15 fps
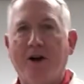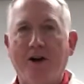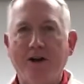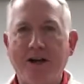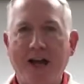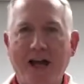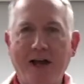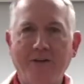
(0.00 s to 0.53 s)
on
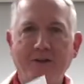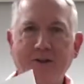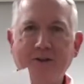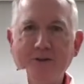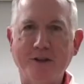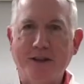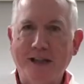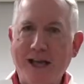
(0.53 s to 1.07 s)
how to
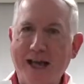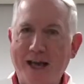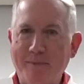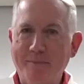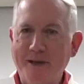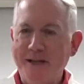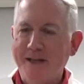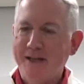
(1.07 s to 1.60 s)
do the
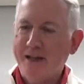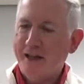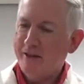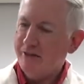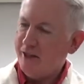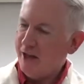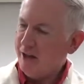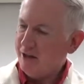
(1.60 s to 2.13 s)
lab.
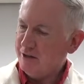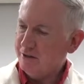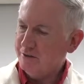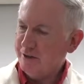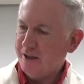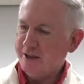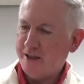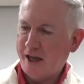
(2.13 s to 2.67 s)
There
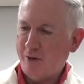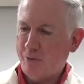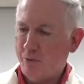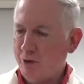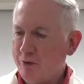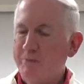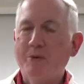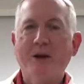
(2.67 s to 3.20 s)
is a
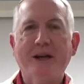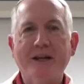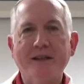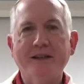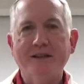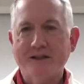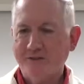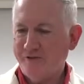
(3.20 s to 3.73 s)

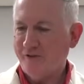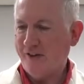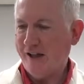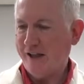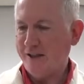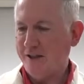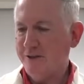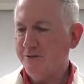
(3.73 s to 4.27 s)
rubric to
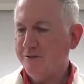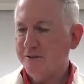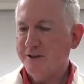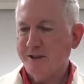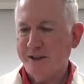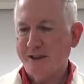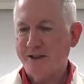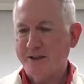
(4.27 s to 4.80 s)
follow.
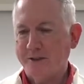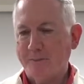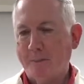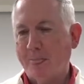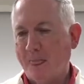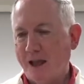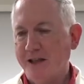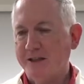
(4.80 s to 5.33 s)
It's
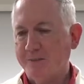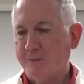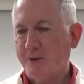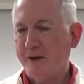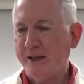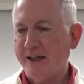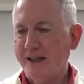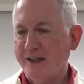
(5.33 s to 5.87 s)

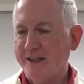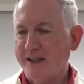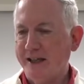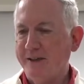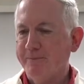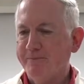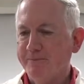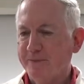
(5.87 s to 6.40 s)
pretty
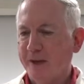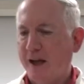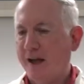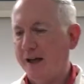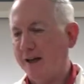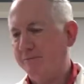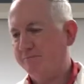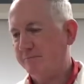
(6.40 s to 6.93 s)
easy.
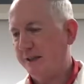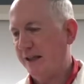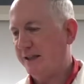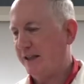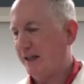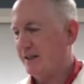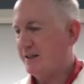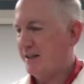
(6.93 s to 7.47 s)
It
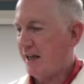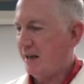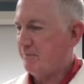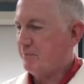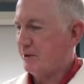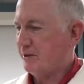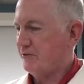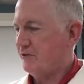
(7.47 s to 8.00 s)
does say
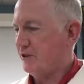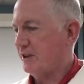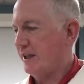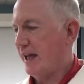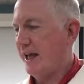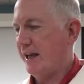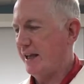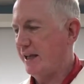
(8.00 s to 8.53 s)
put a full
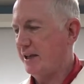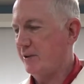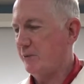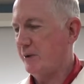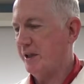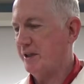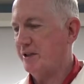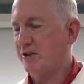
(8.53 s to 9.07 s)
heading
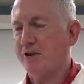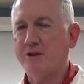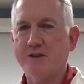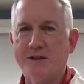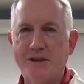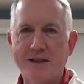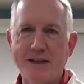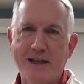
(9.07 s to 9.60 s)
with
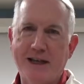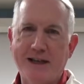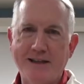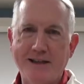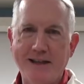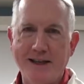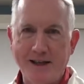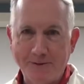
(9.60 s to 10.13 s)
circled
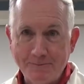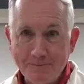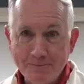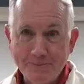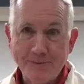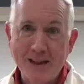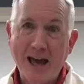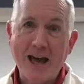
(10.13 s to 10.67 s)
CID.
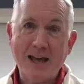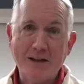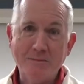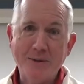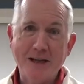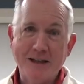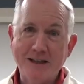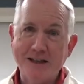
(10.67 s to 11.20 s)
That'll
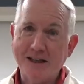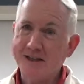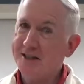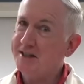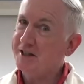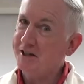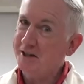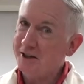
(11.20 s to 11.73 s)
be
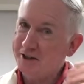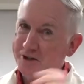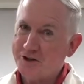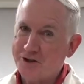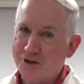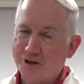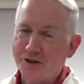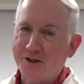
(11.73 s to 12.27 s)
unnecessary
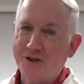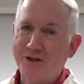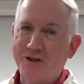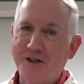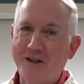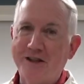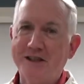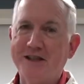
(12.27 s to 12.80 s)
because you're
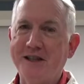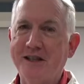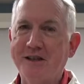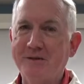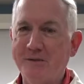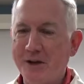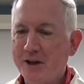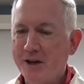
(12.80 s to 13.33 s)
turning this
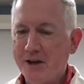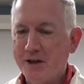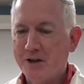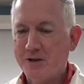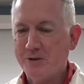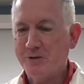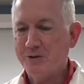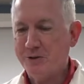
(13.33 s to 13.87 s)
in
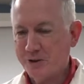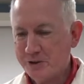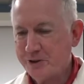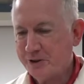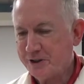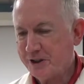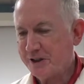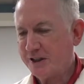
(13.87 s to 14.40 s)
through
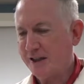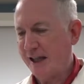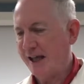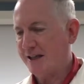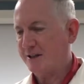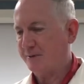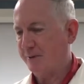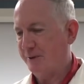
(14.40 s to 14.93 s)
Google
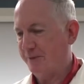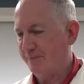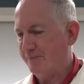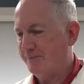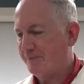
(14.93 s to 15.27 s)
Classroom.